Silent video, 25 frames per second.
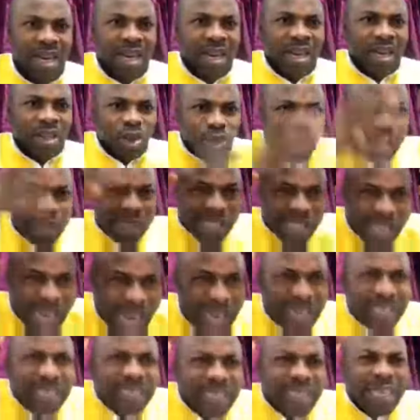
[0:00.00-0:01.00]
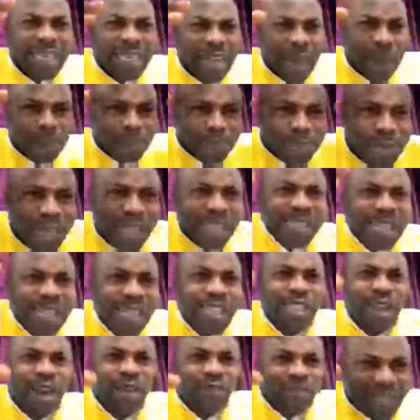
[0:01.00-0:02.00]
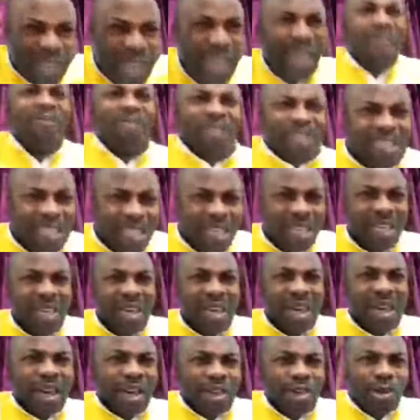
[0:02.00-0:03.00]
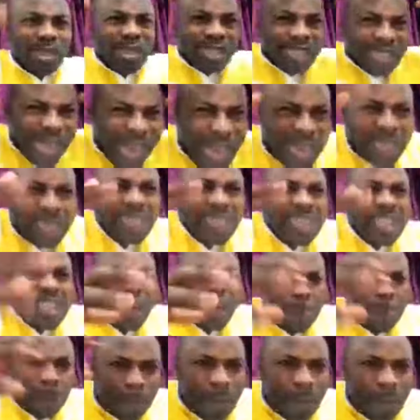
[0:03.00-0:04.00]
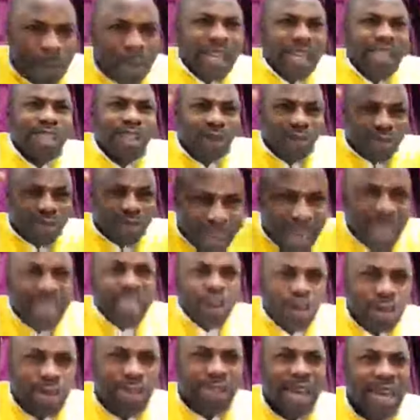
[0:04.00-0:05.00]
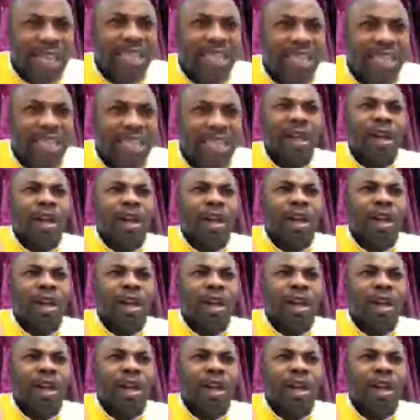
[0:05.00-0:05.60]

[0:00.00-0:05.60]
You stand in the presence of television. You stand in the presence of radio station.